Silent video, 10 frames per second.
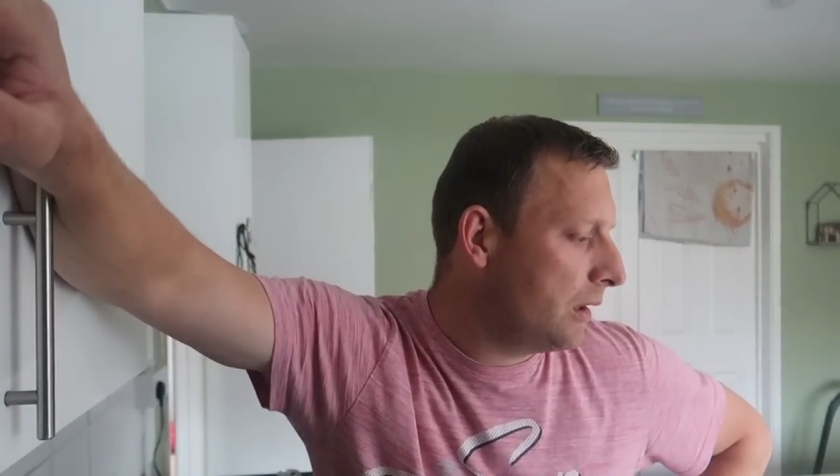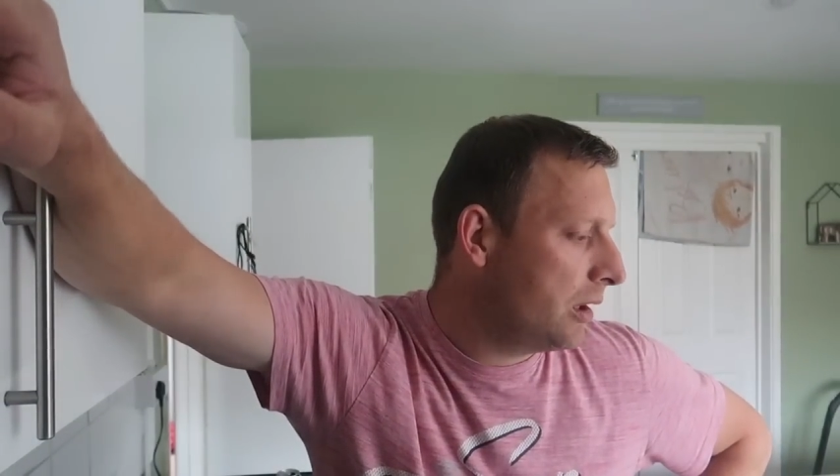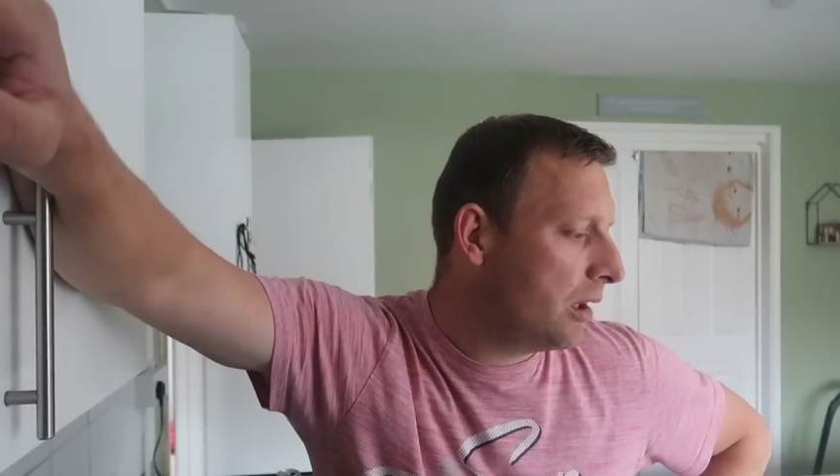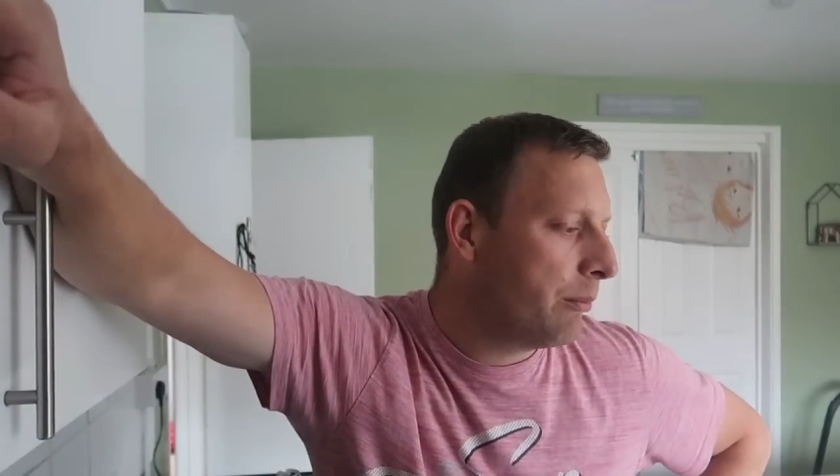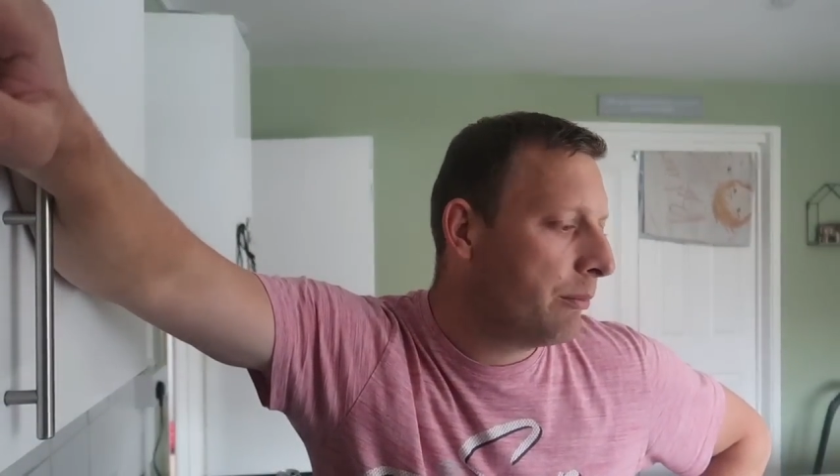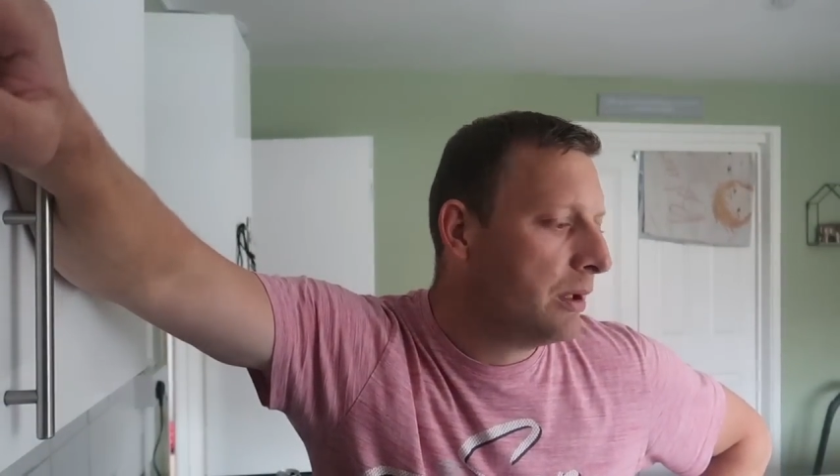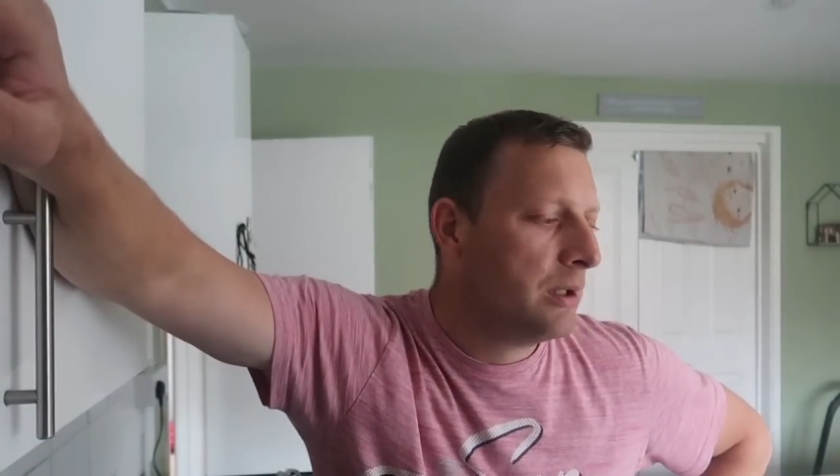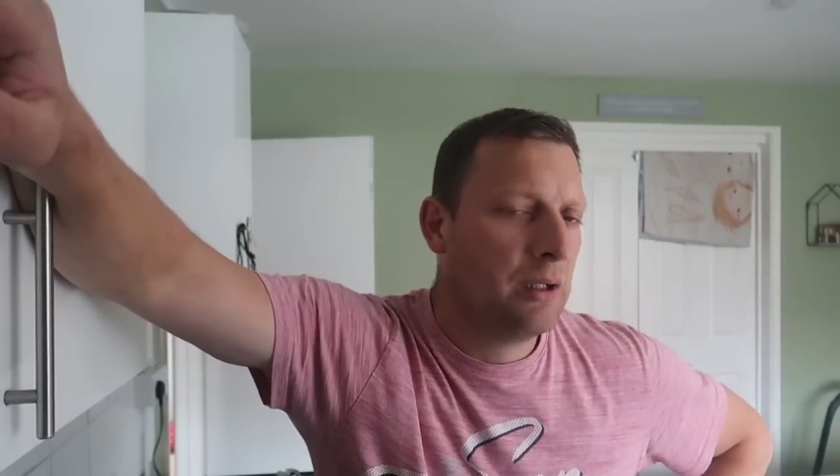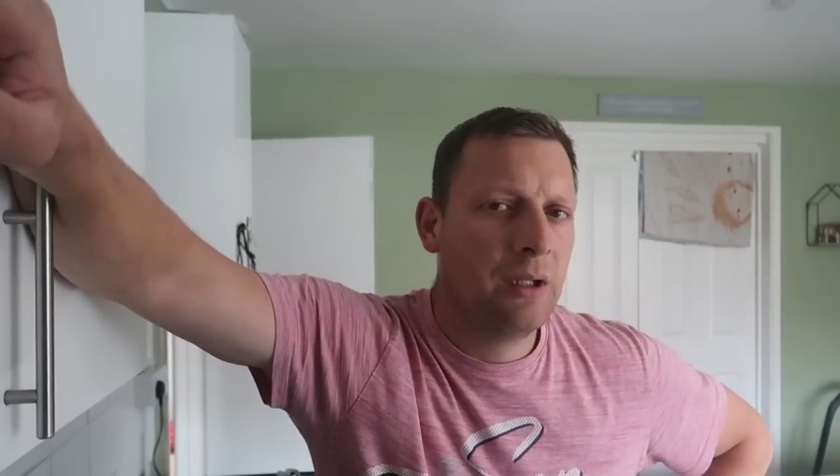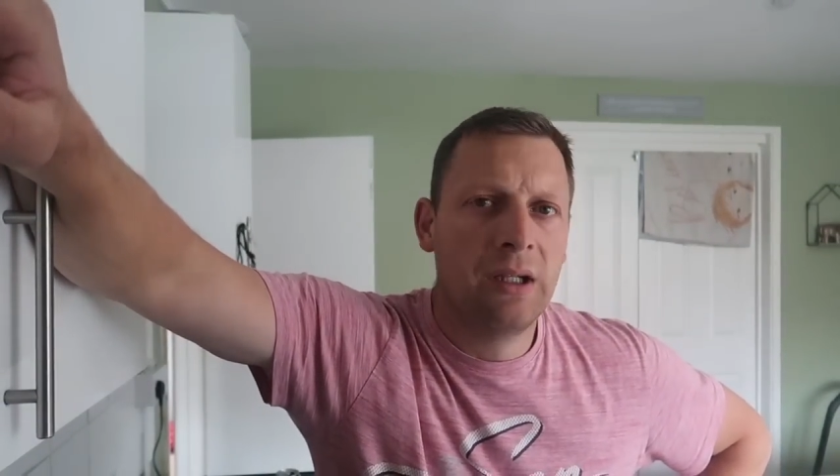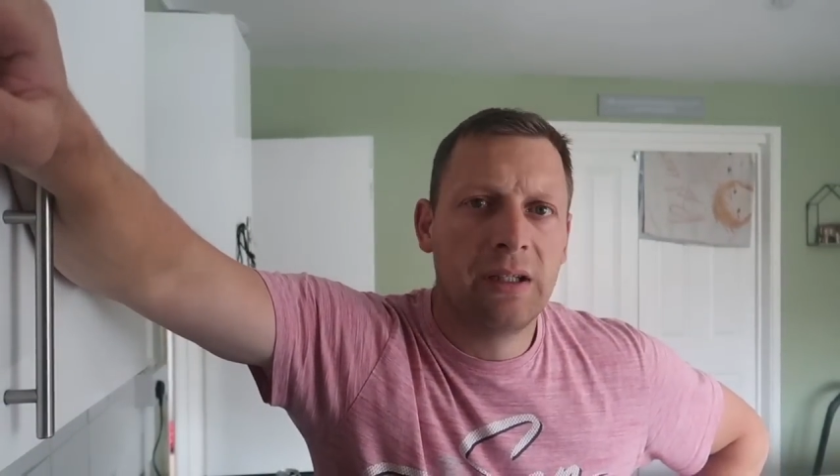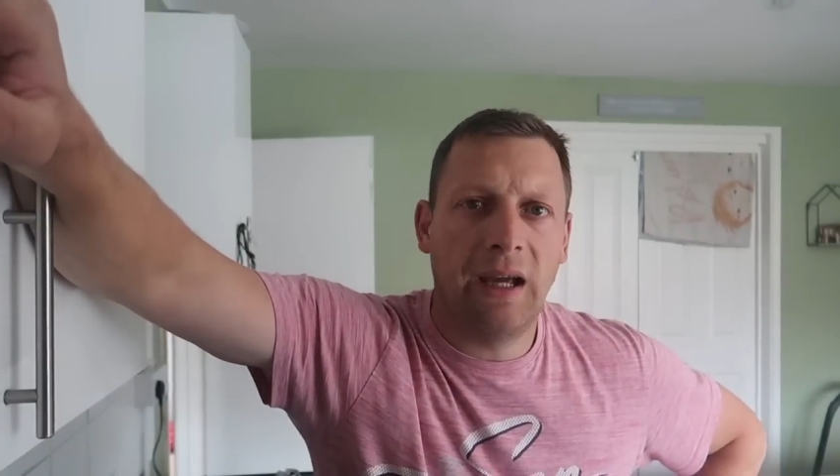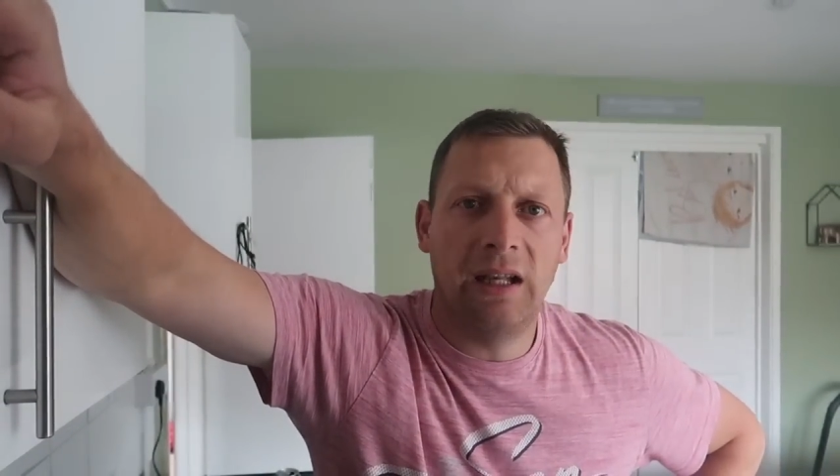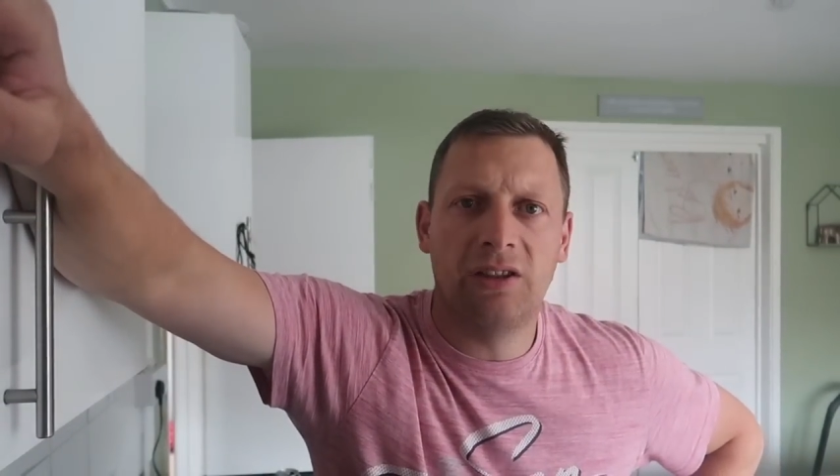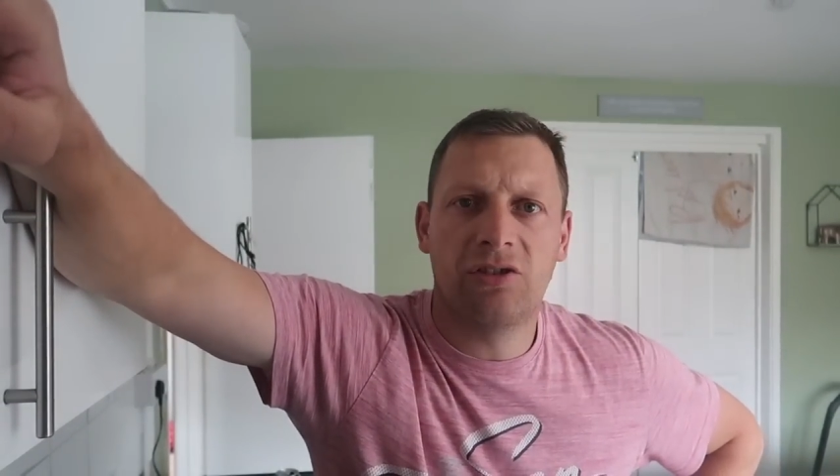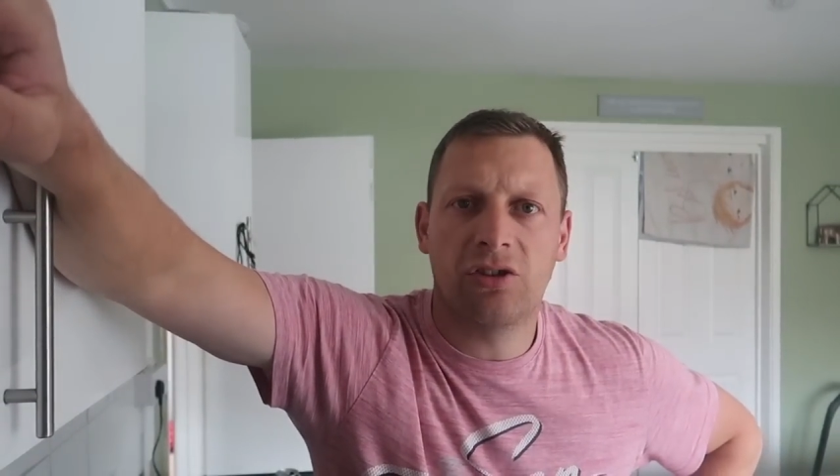um, Kayleigh's